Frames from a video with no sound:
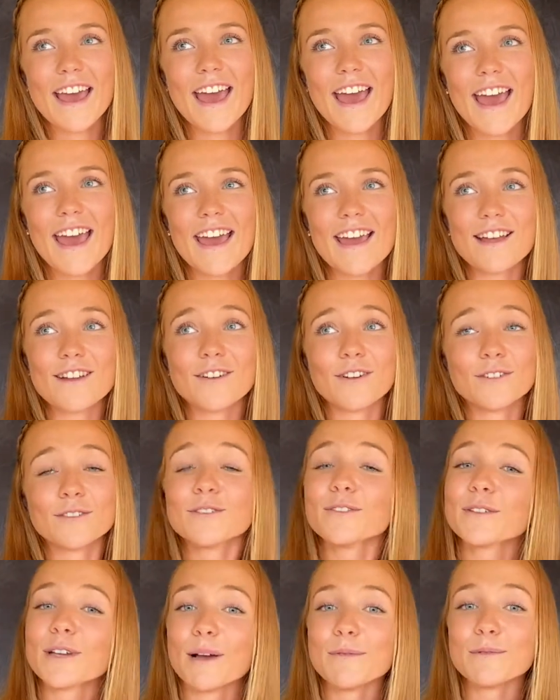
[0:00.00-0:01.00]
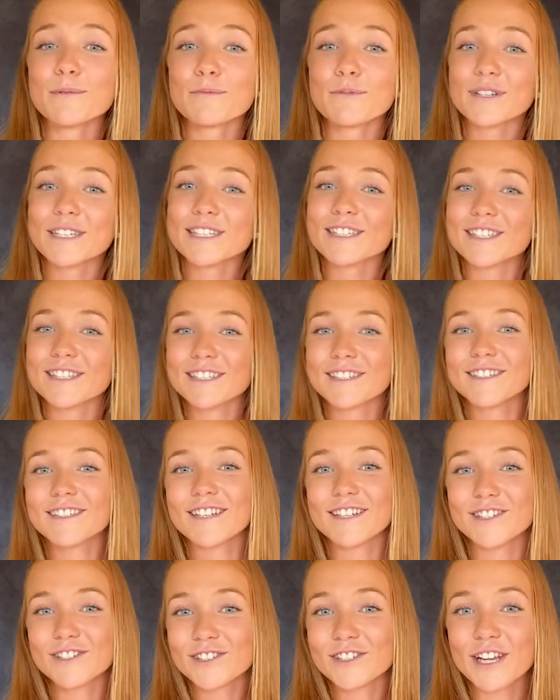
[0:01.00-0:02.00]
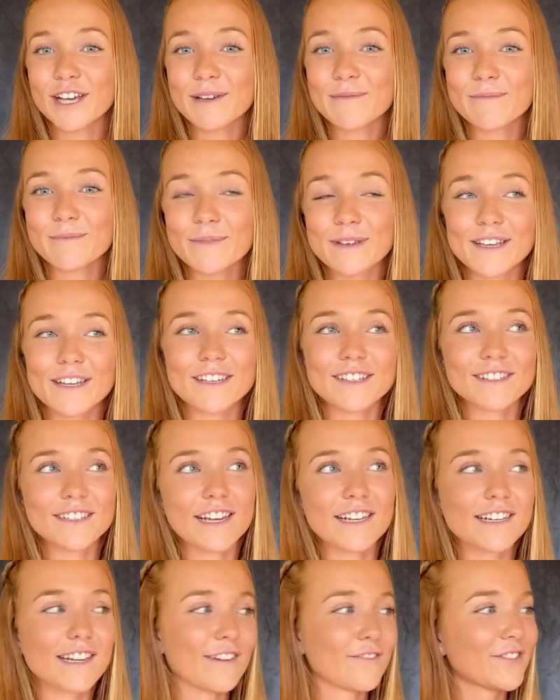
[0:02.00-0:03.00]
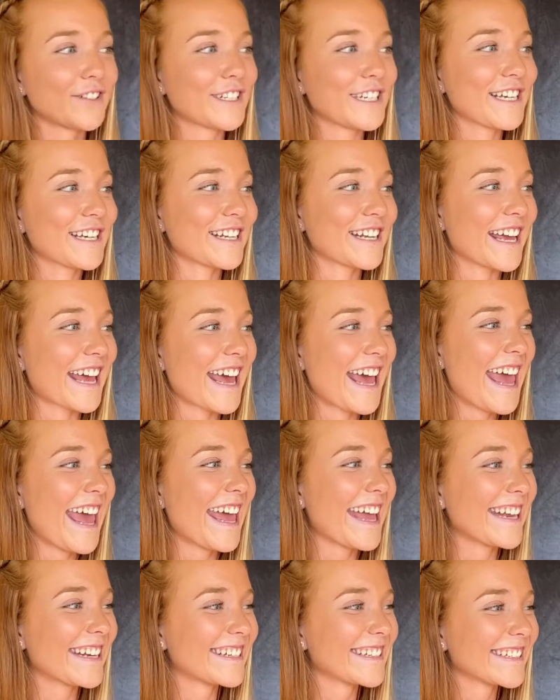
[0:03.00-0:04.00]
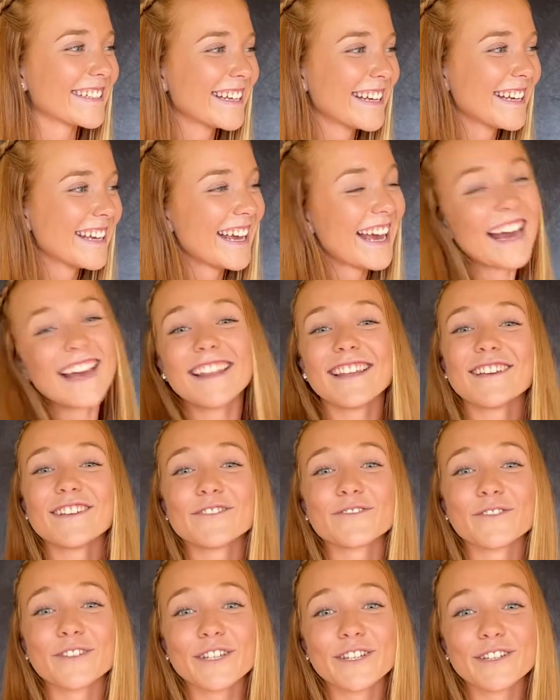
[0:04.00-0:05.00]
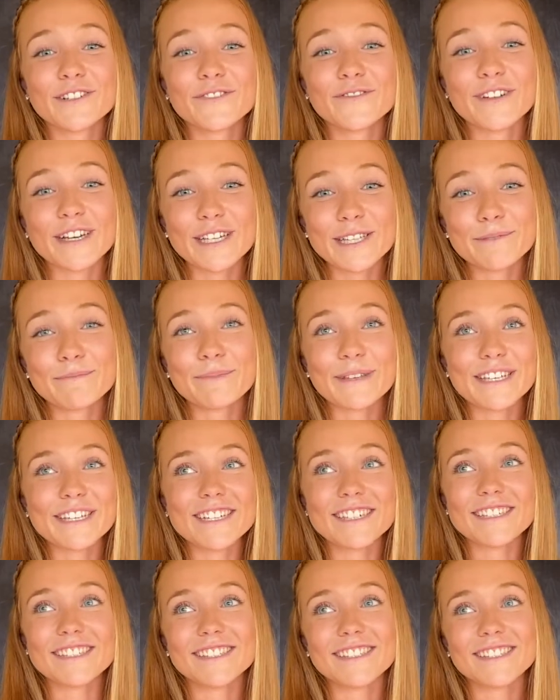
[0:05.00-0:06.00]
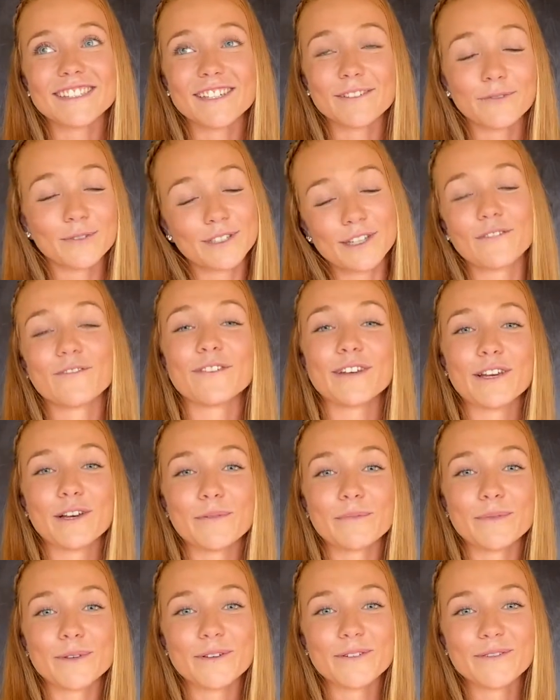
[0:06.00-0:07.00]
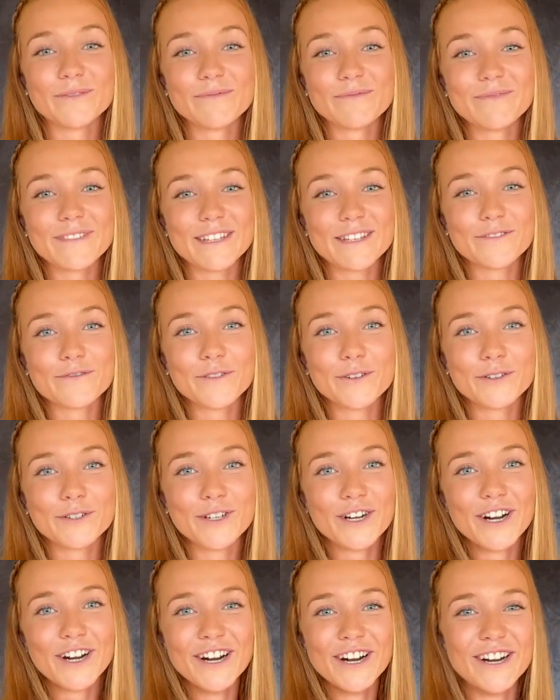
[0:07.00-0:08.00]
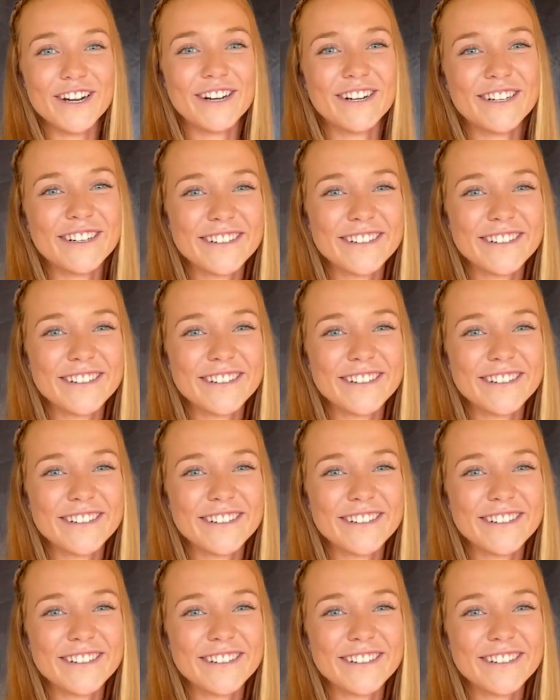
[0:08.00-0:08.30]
And also come to preseason in shape, because I never did. And I think it's really good advice, because it will definitely help you in the future.